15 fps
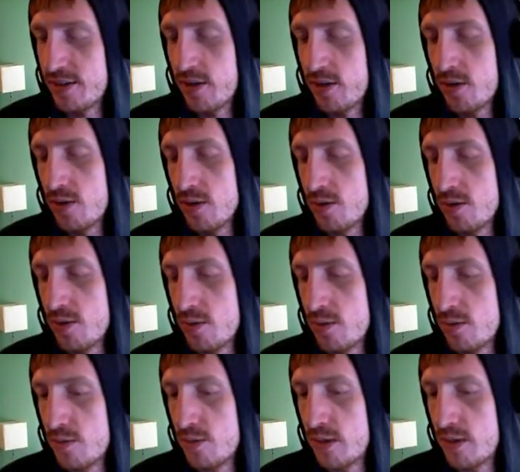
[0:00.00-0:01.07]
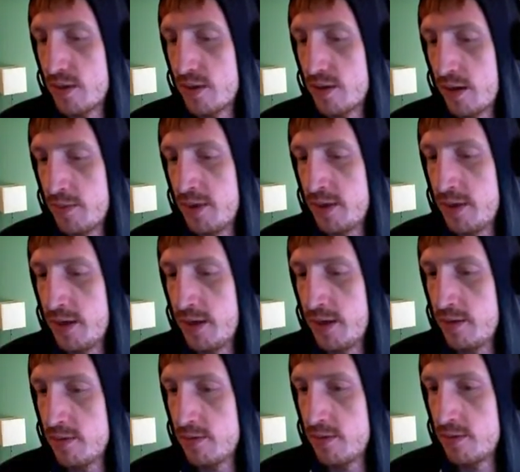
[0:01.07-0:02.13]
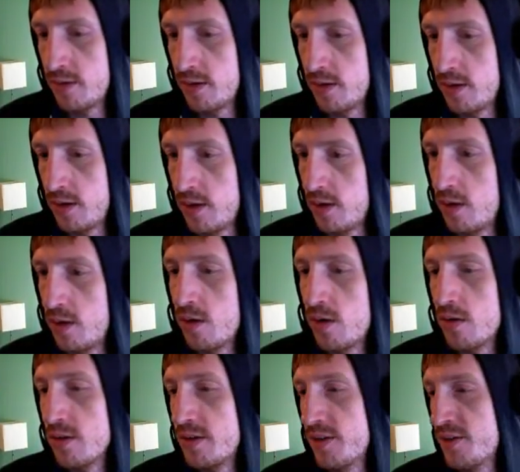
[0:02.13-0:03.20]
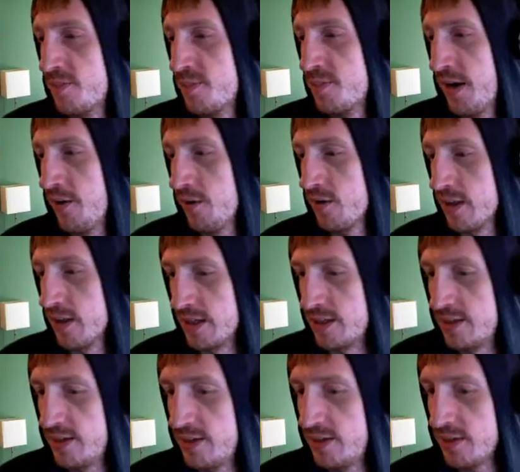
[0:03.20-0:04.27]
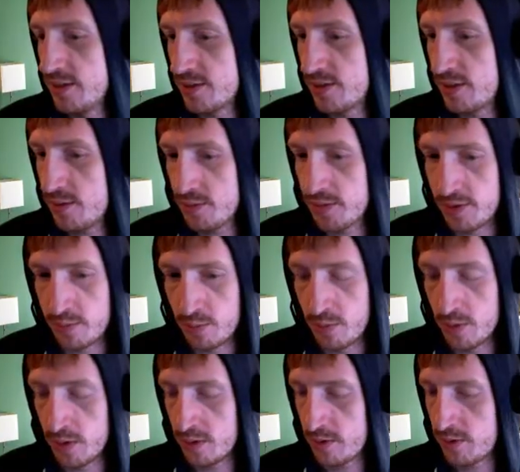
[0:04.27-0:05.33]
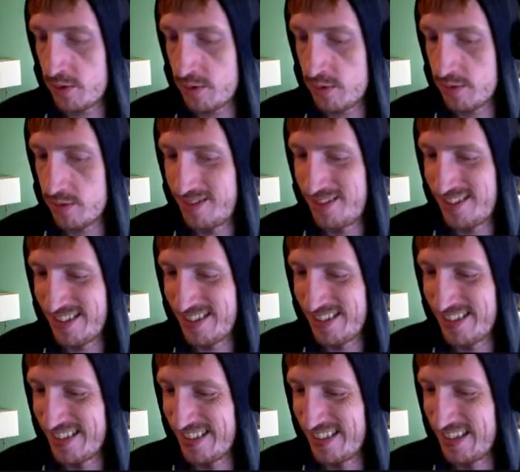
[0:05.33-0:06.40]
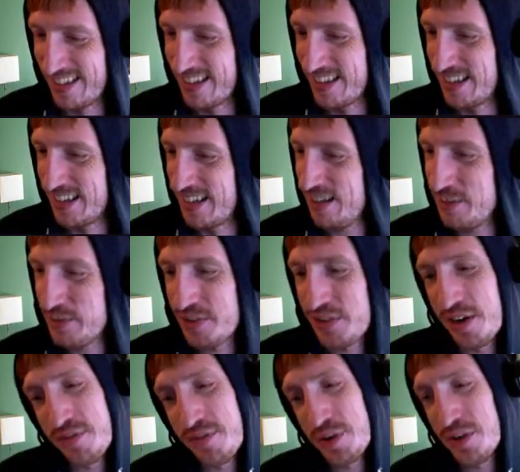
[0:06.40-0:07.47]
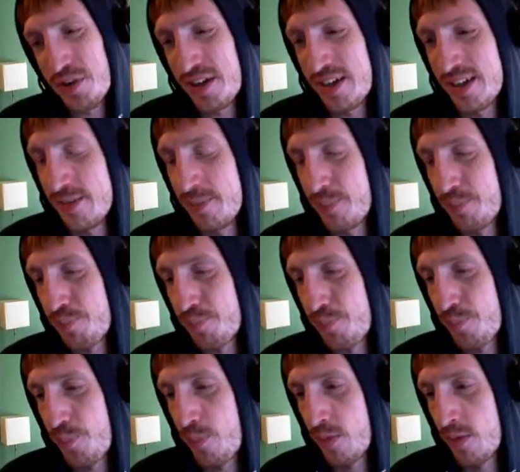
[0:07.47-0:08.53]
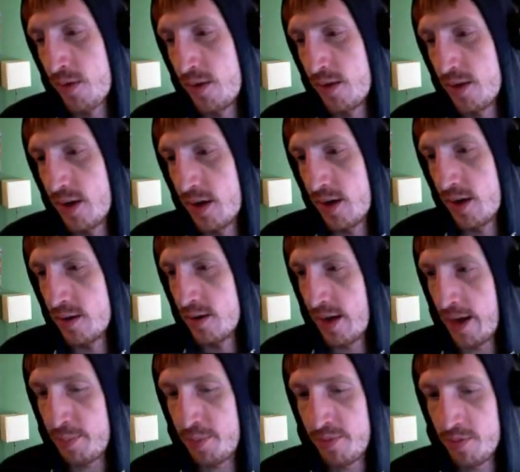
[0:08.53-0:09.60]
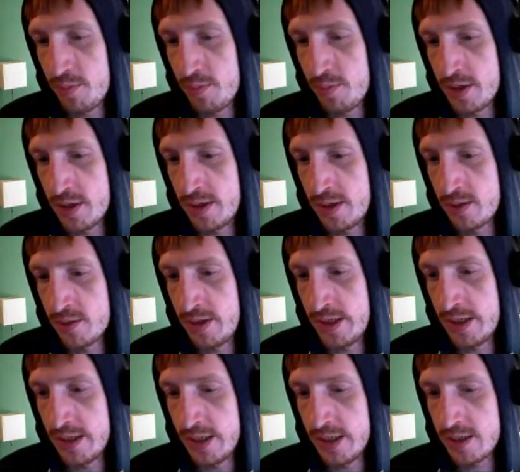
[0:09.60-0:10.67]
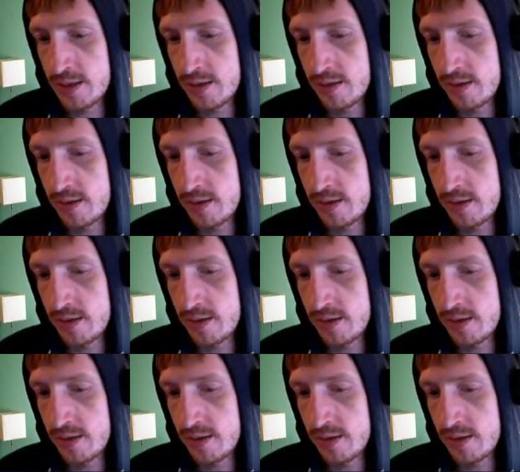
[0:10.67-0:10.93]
Oh, how many did I get? Oh, just barely. Jeez, that was the worst. That was not very lucky. Happy for the money though, needed it.